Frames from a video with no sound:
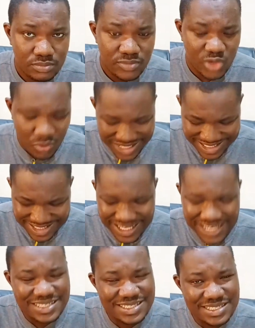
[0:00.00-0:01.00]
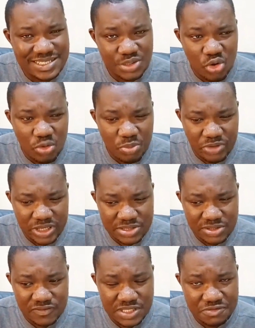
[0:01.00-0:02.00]
Or what exactly is the whole point
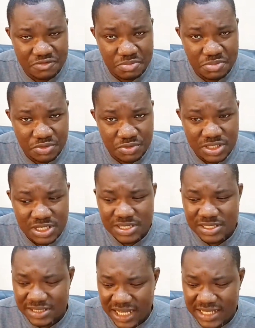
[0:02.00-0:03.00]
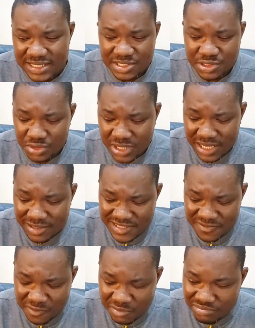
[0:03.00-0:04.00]
of this rebuild, that you cannot
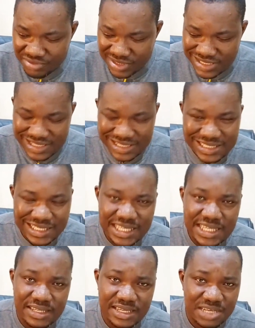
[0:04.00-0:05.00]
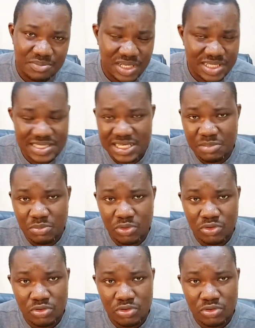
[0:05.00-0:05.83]
even bring in the key elements anymore?